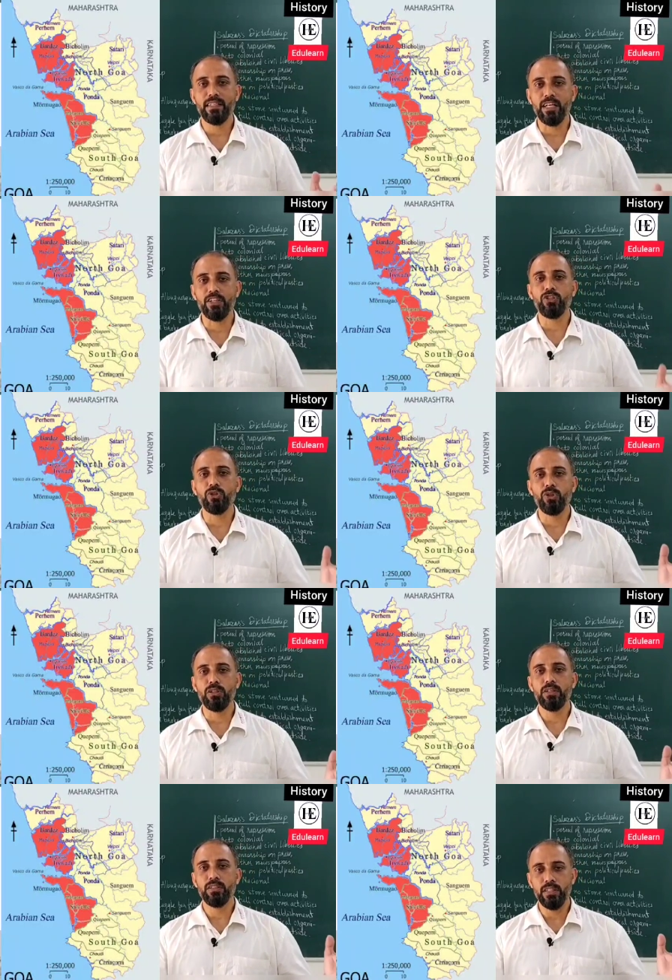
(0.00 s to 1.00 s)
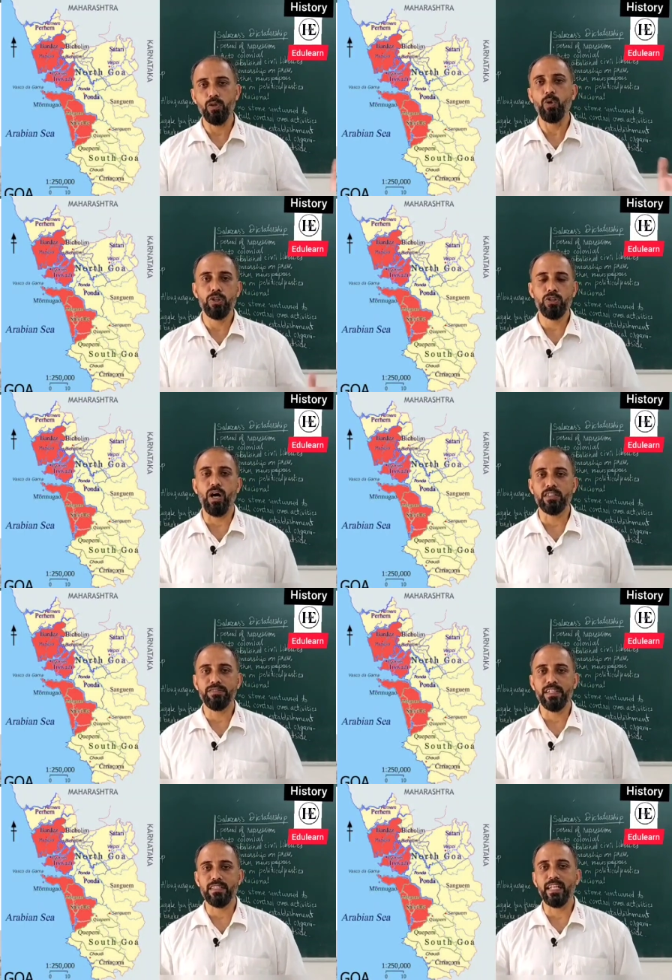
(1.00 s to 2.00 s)
control the old
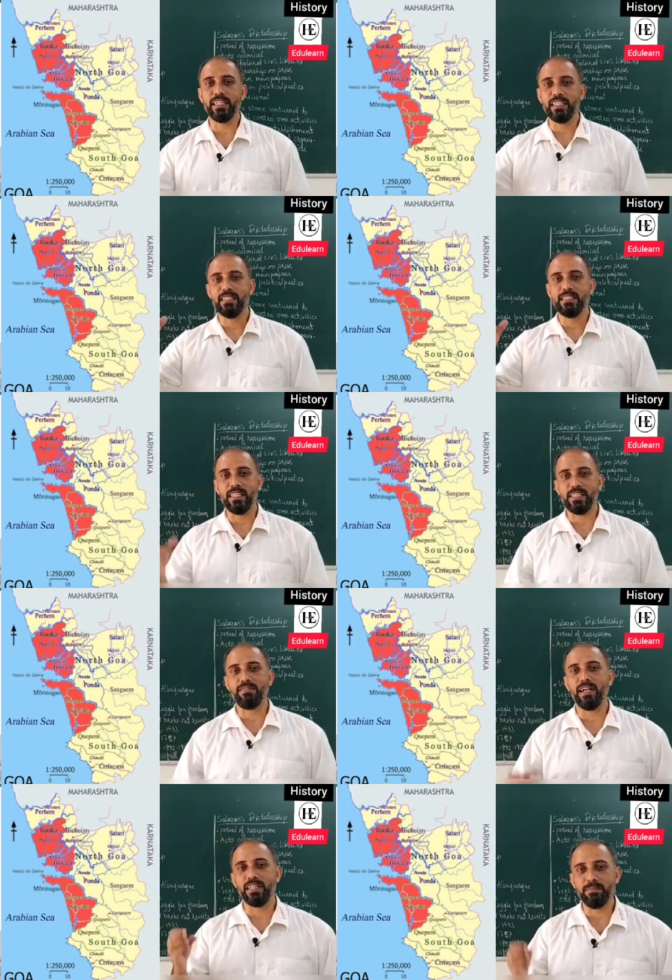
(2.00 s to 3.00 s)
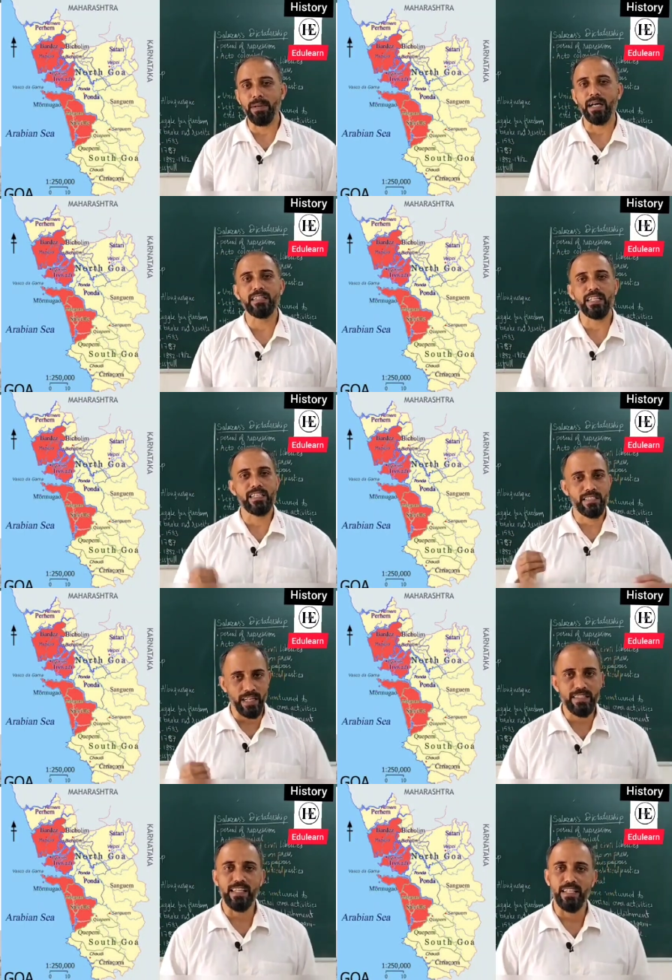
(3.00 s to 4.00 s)
conquest, that is Tiswadi, Bardesh
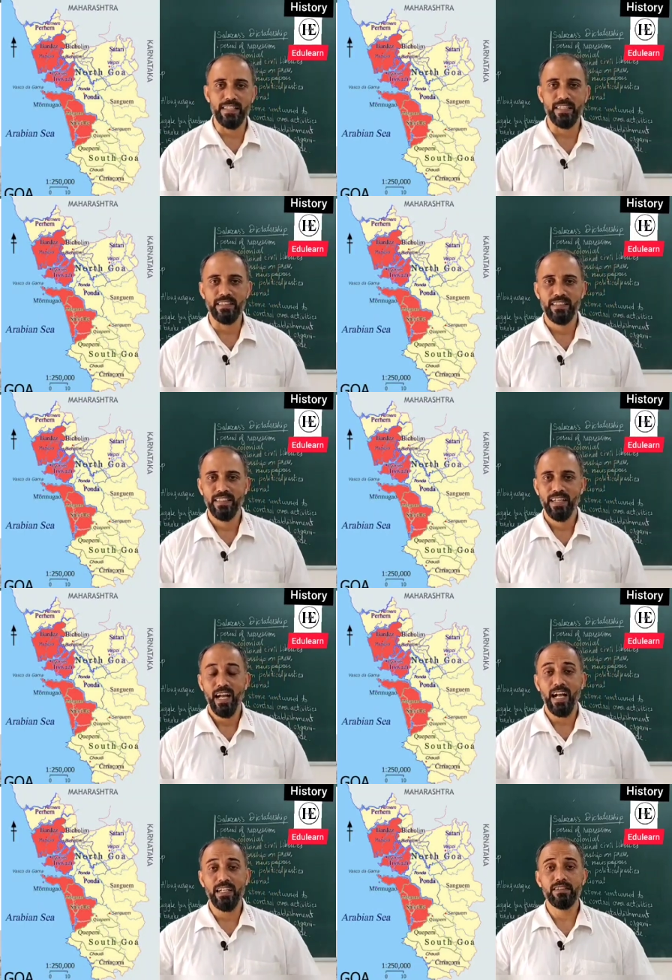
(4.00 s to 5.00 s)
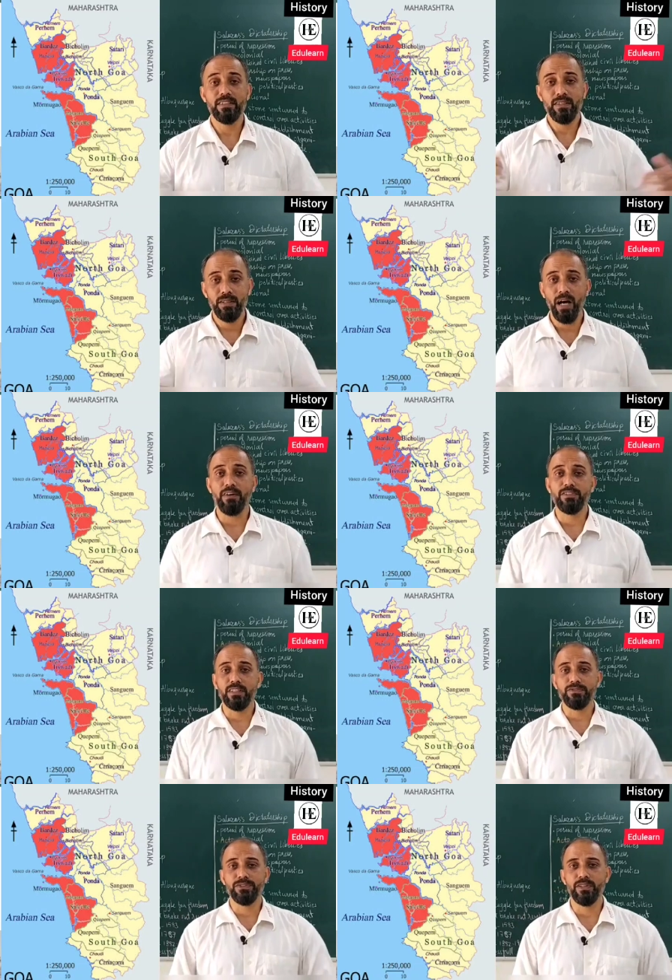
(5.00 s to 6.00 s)
and Salsette, and
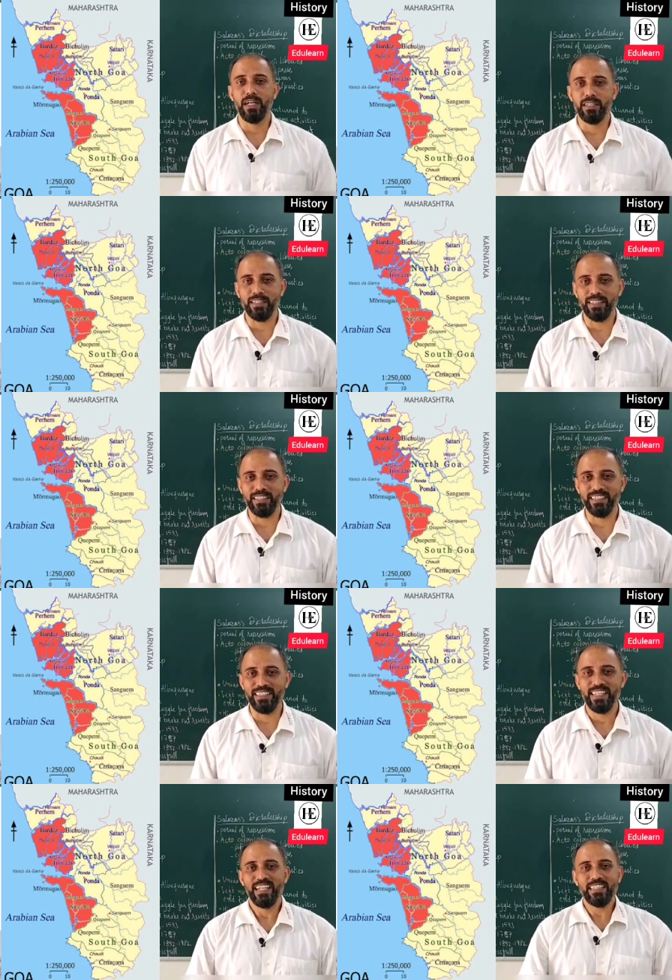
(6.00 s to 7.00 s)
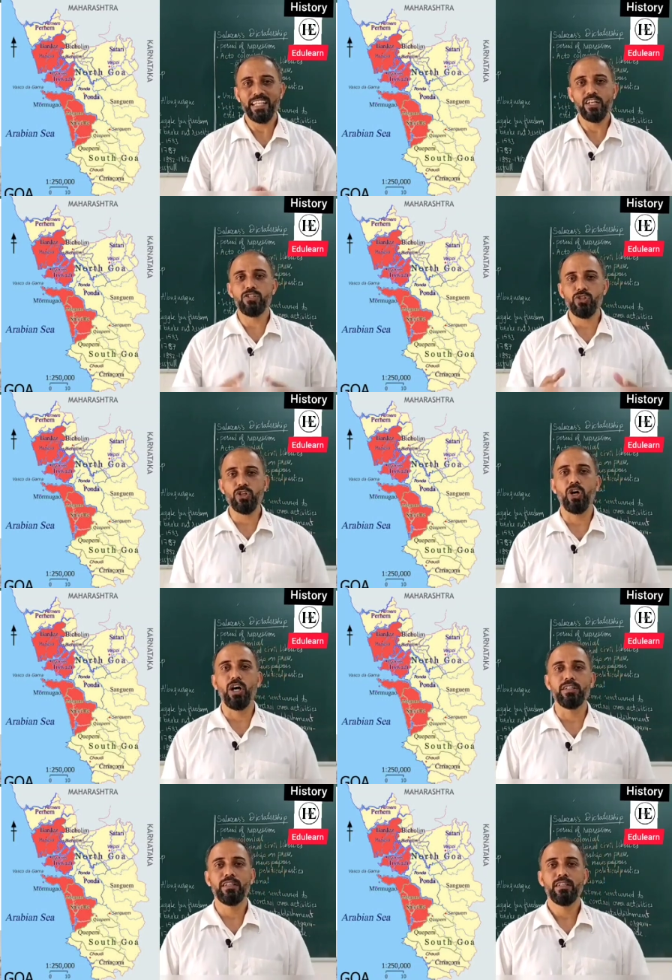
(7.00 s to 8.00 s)
after few hundred years, they also
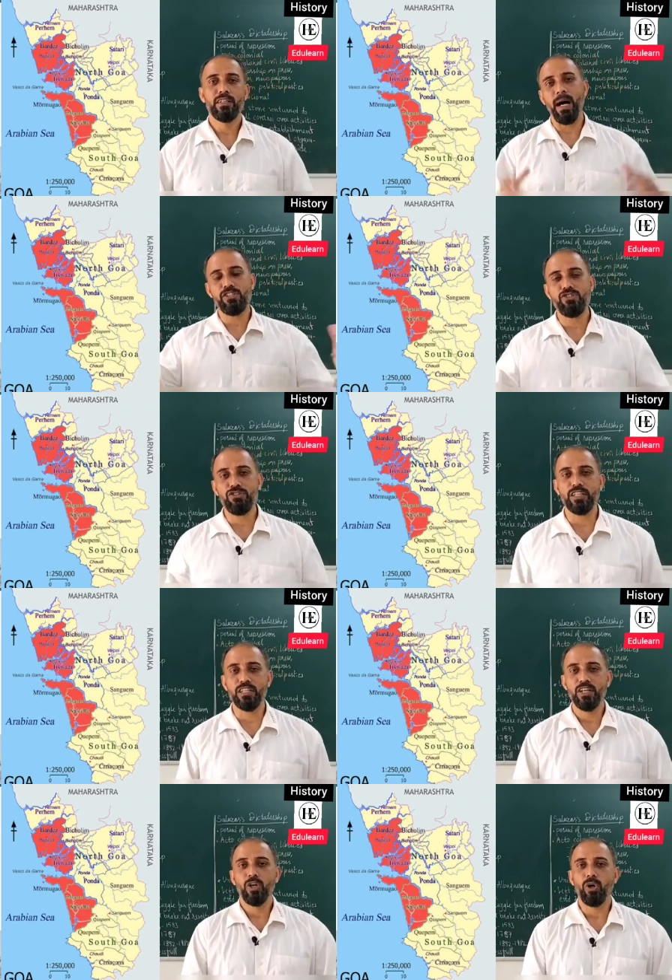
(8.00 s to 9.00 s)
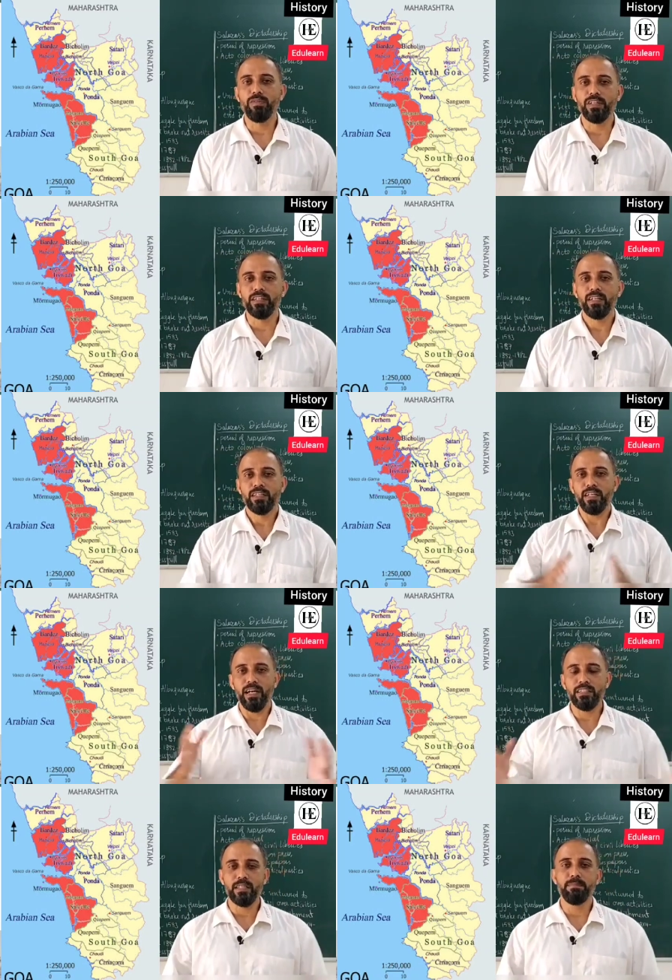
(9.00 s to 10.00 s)
got mastery over the
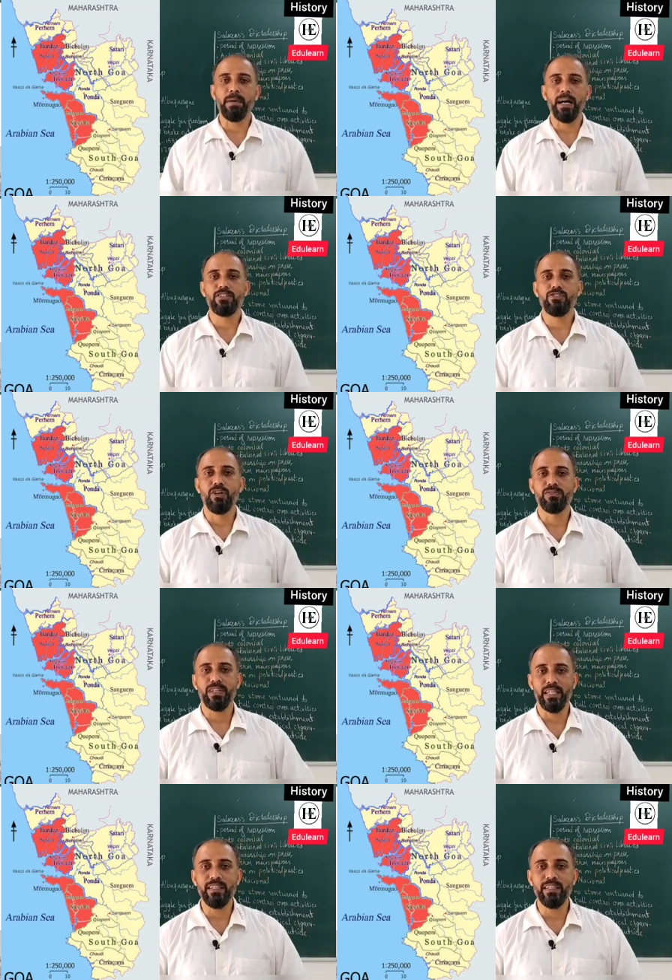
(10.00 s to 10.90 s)
other parts of